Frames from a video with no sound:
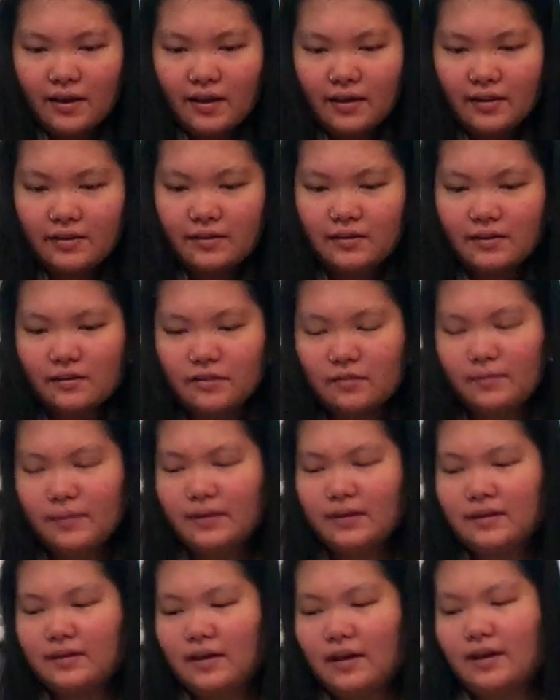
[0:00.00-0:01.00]
and you know,
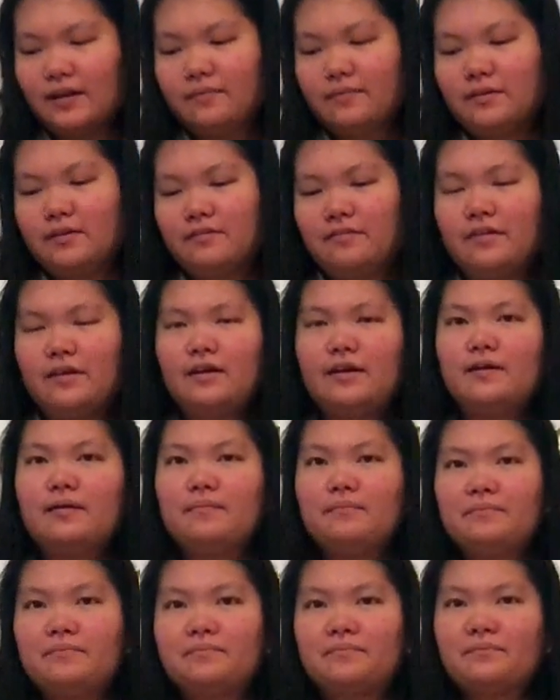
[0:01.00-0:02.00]
spending time with
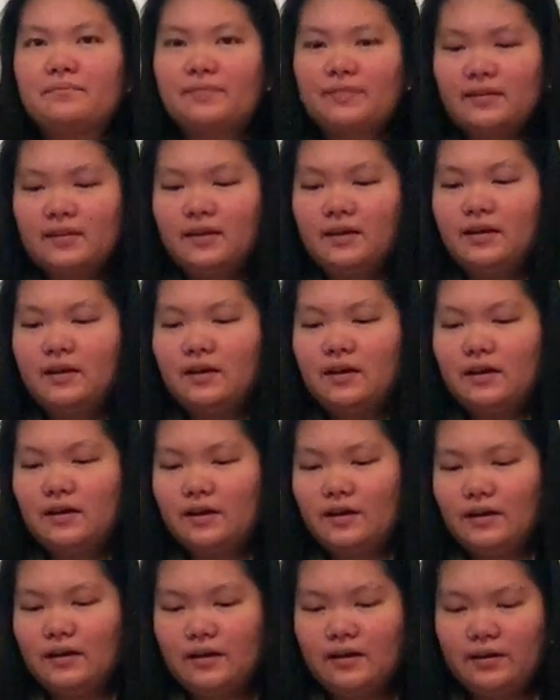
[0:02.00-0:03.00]
fam.
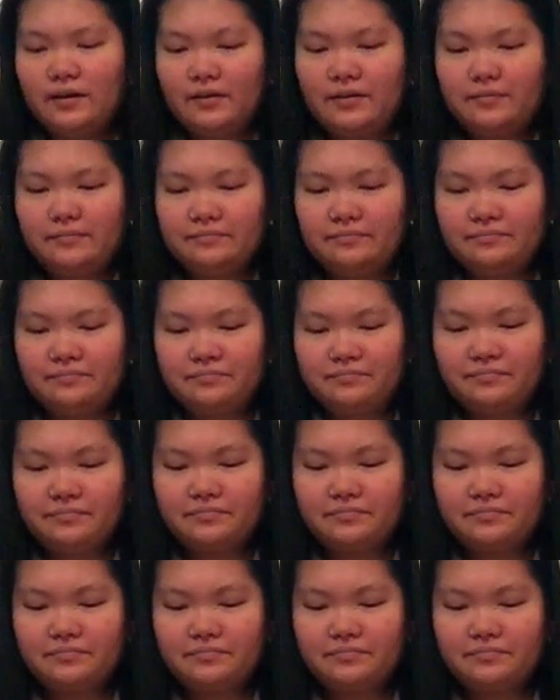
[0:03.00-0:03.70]
I